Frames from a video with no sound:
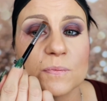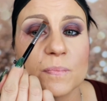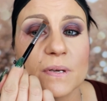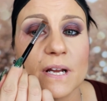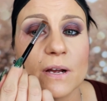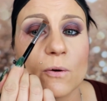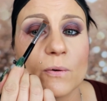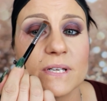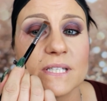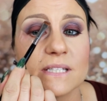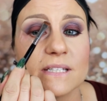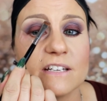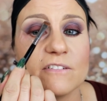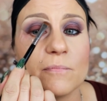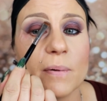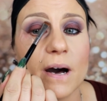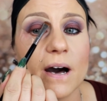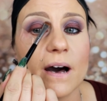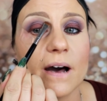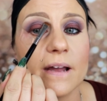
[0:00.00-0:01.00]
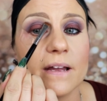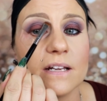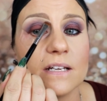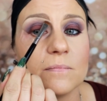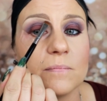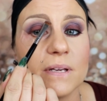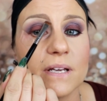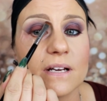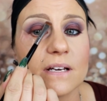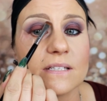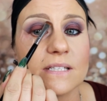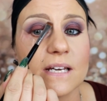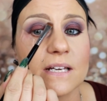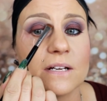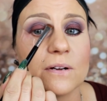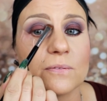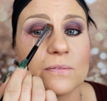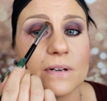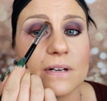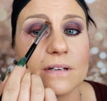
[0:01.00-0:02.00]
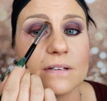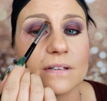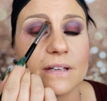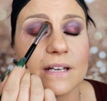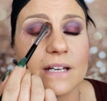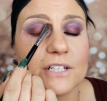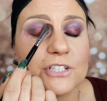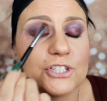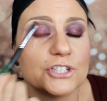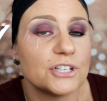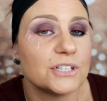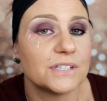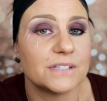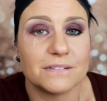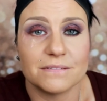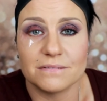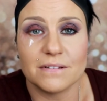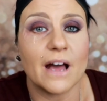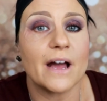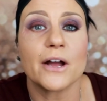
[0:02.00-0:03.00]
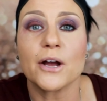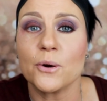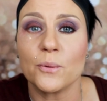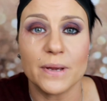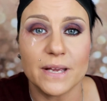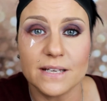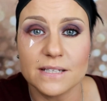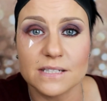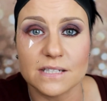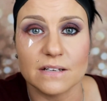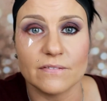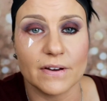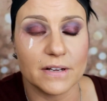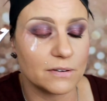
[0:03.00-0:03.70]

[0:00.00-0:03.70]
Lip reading: but I always leave behind because I don't, like, it's just not cohesive.